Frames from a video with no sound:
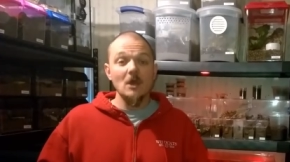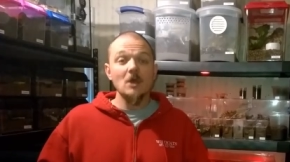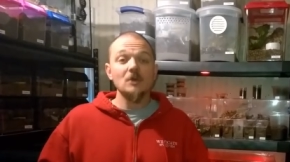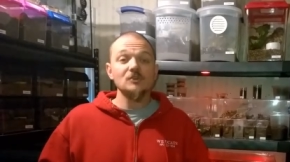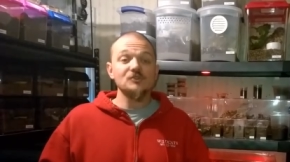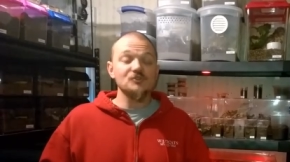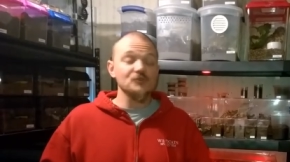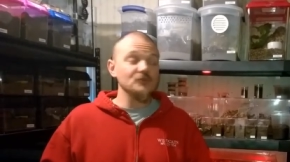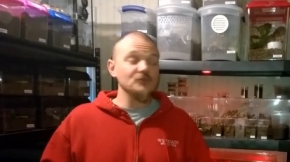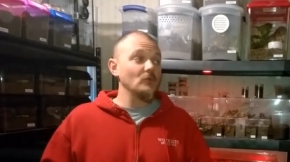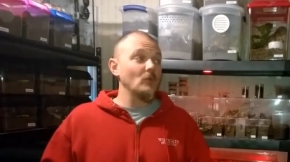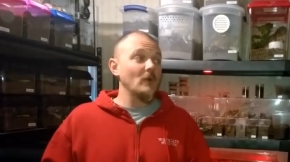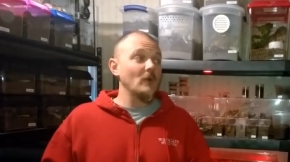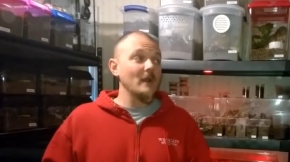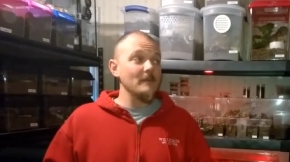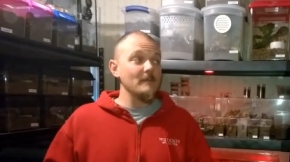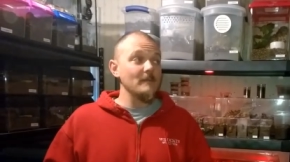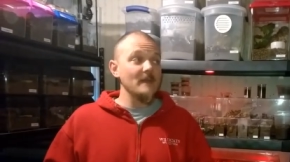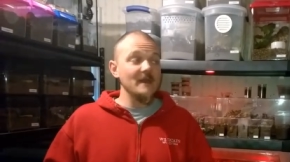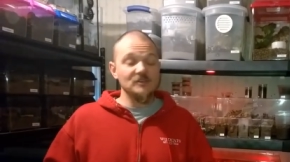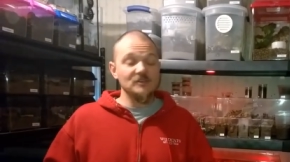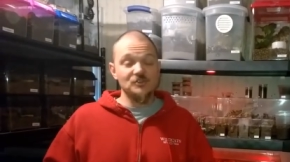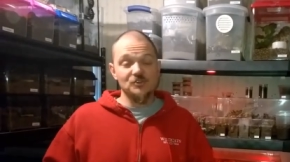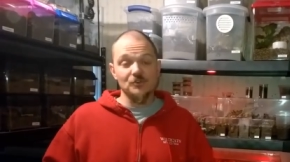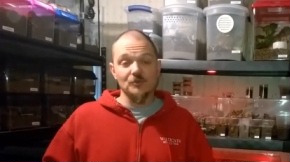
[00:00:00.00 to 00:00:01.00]
So you want to
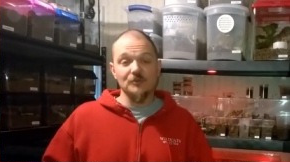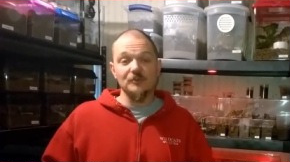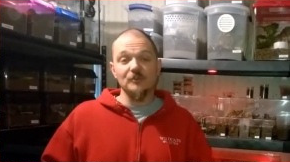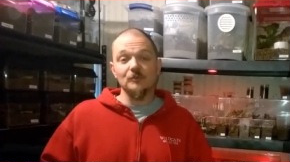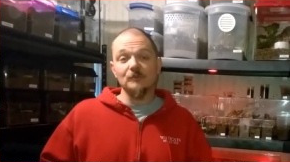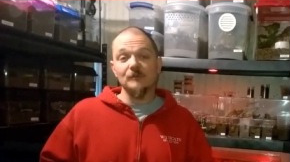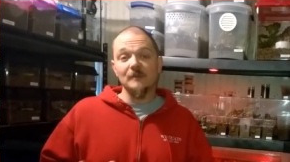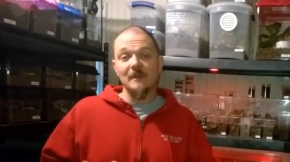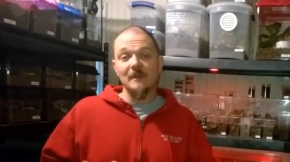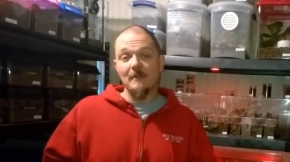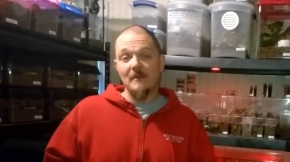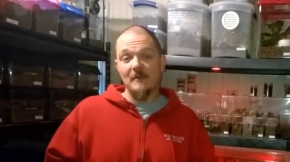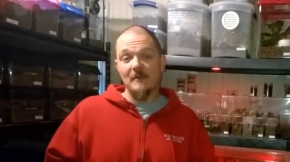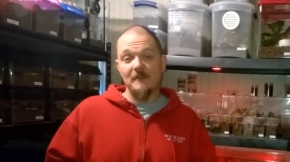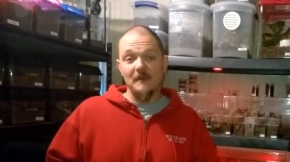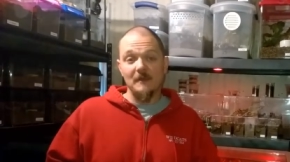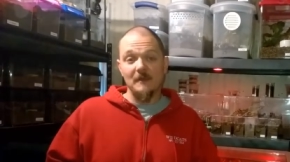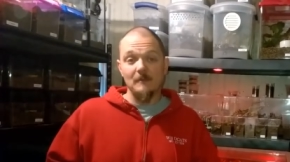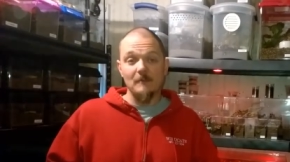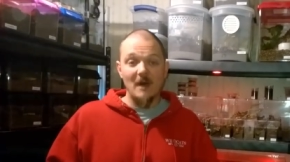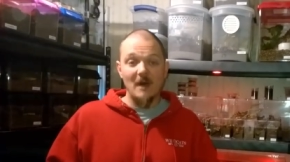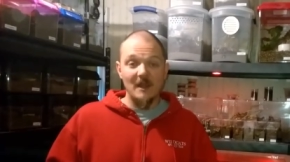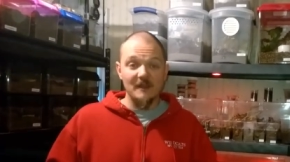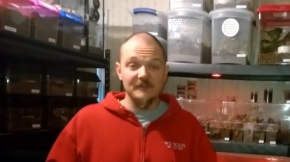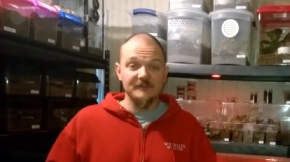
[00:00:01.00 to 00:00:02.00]
make sure you limit the
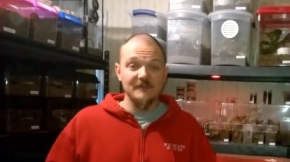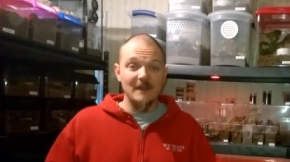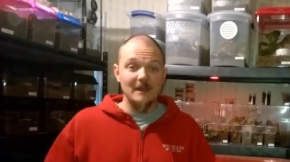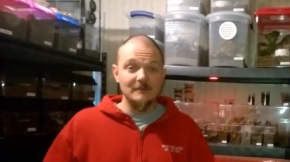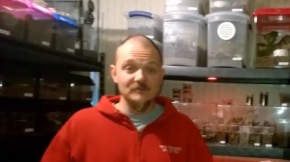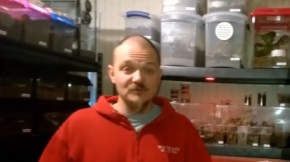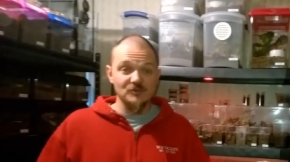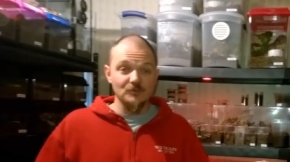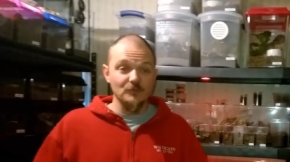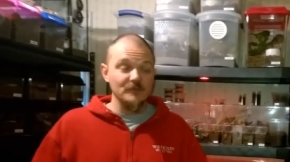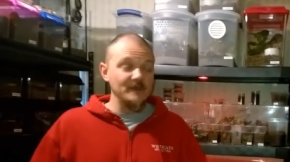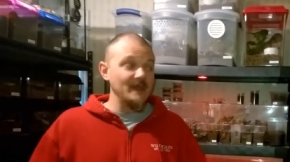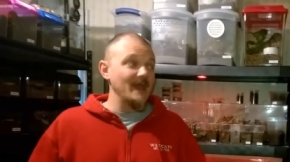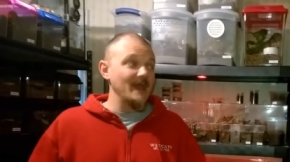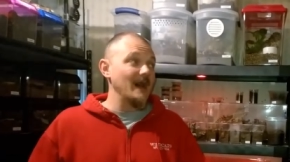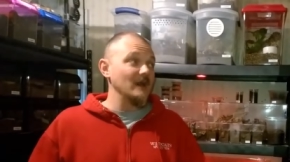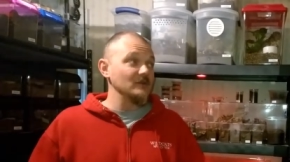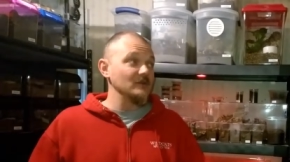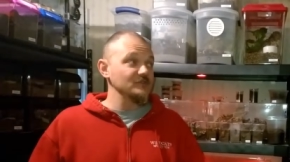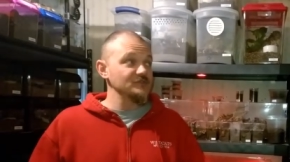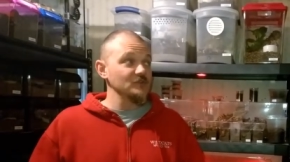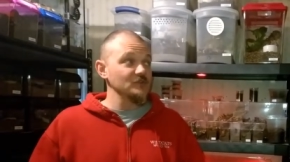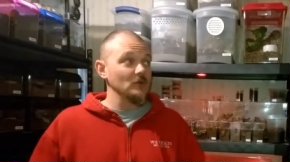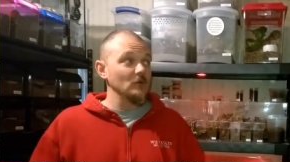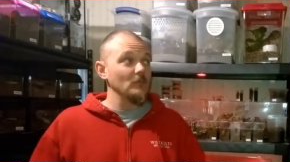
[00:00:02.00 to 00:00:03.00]
amount of times you
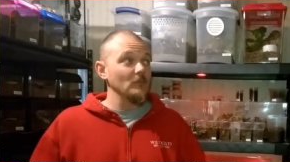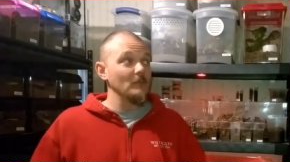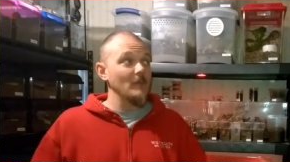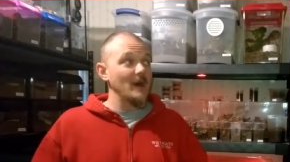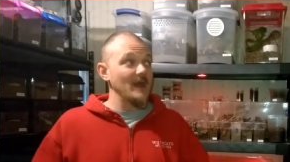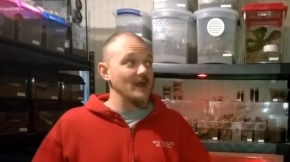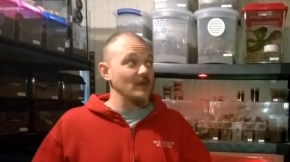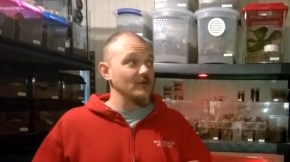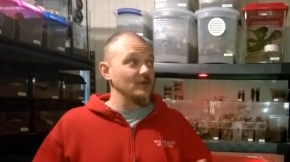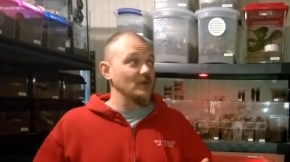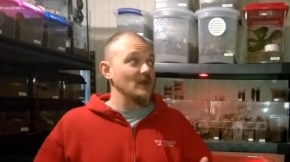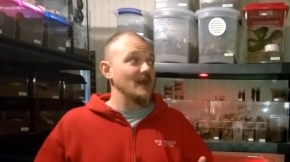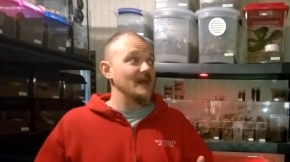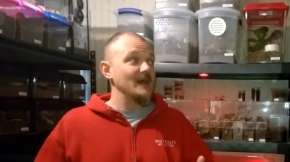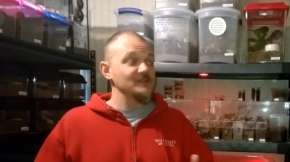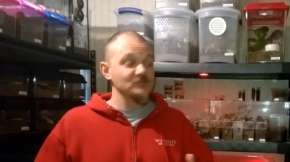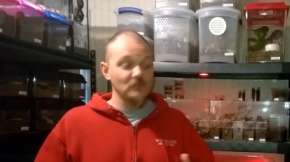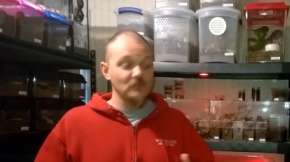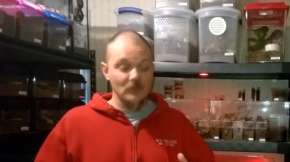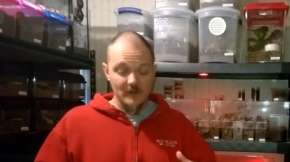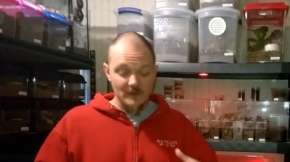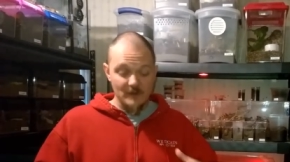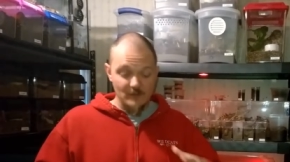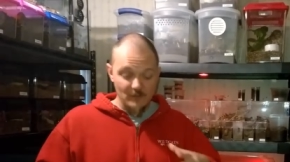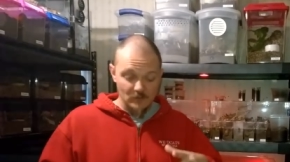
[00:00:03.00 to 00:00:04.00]
rehouse. So my other guys
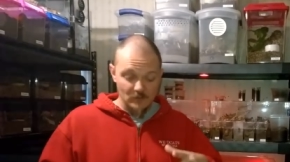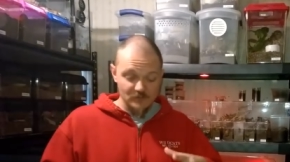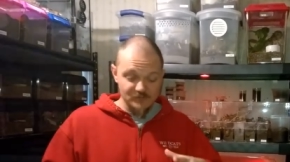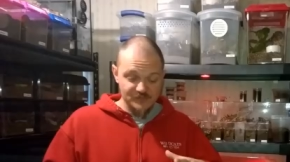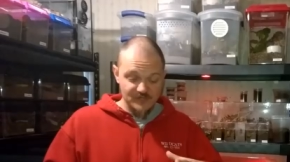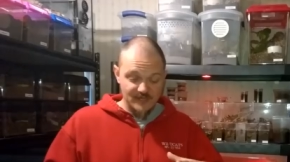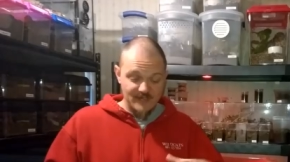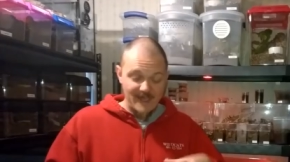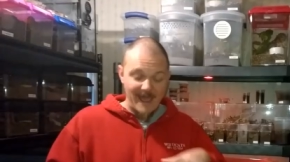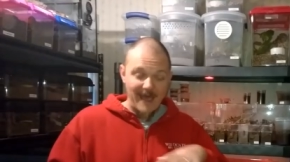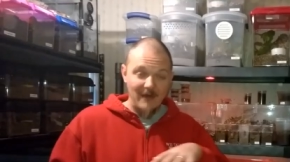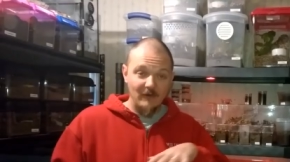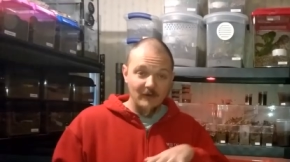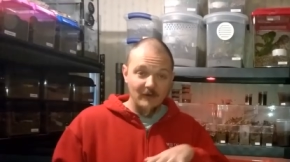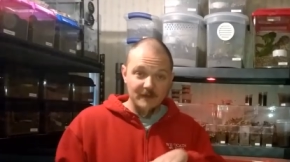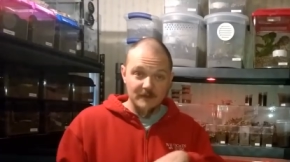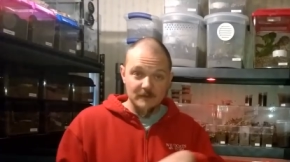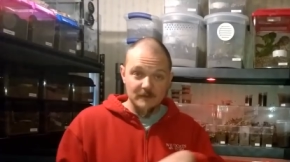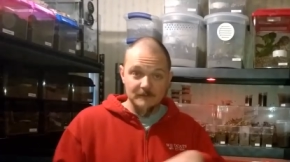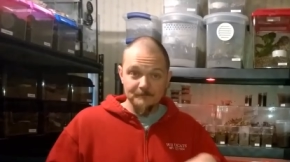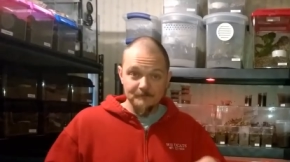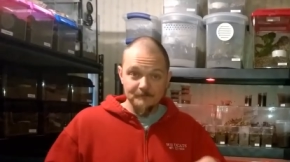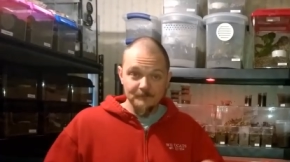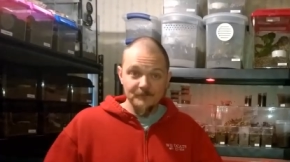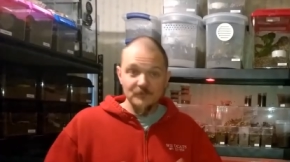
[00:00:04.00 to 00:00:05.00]
were in those
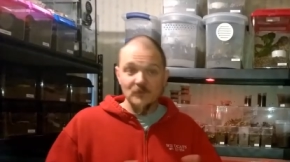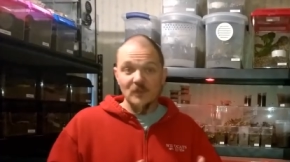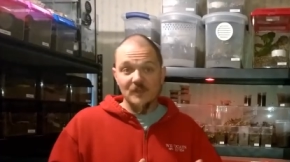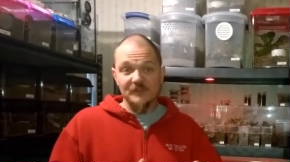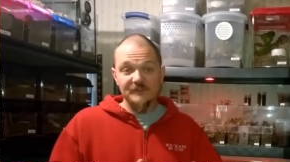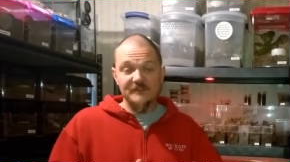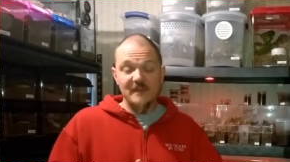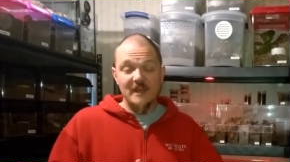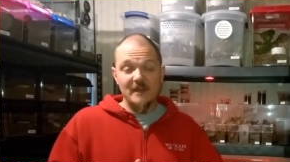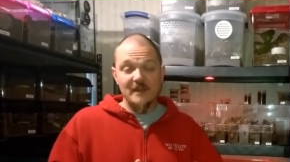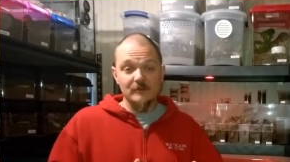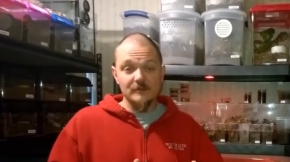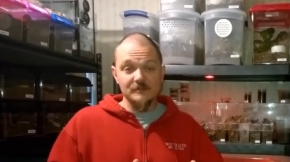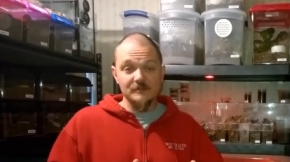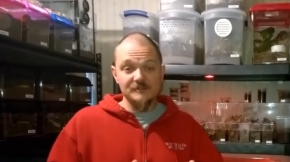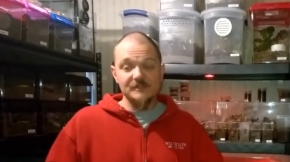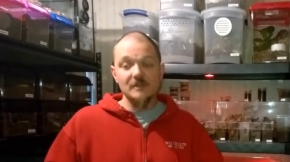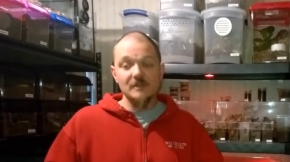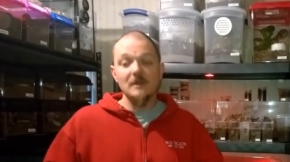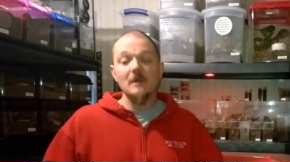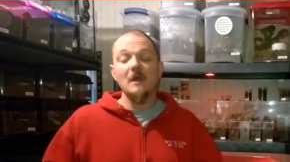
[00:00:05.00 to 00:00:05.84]
gallon containers